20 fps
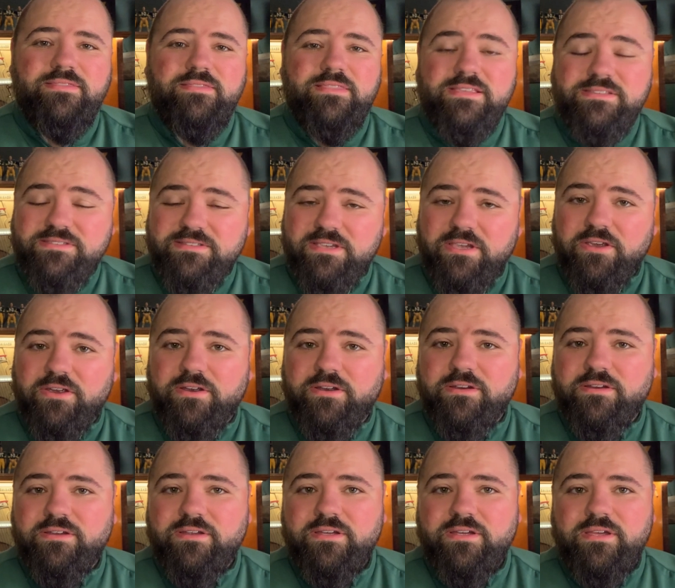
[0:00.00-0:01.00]
this year
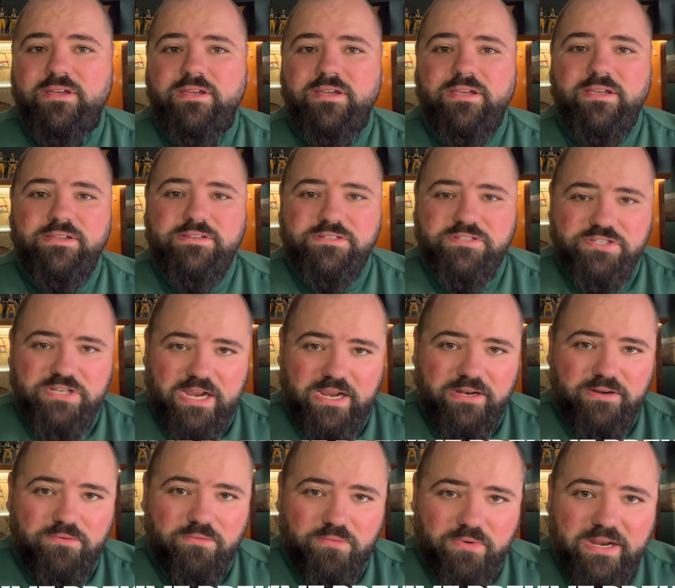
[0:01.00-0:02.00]
is
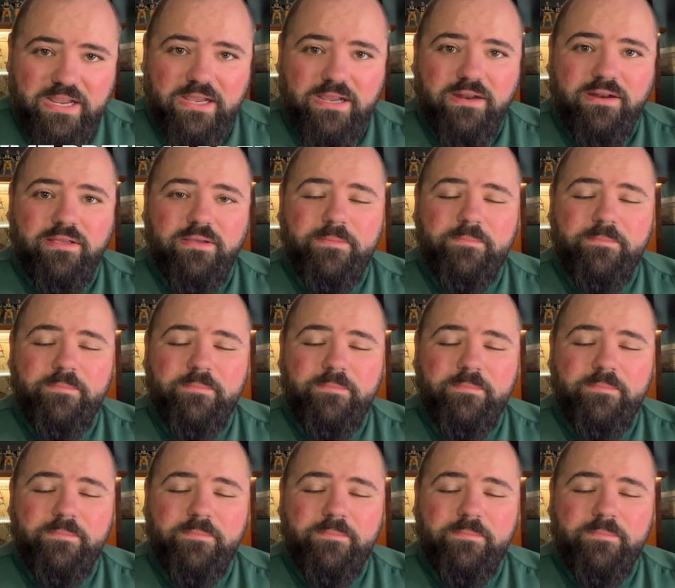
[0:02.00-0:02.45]
Jayden Reed.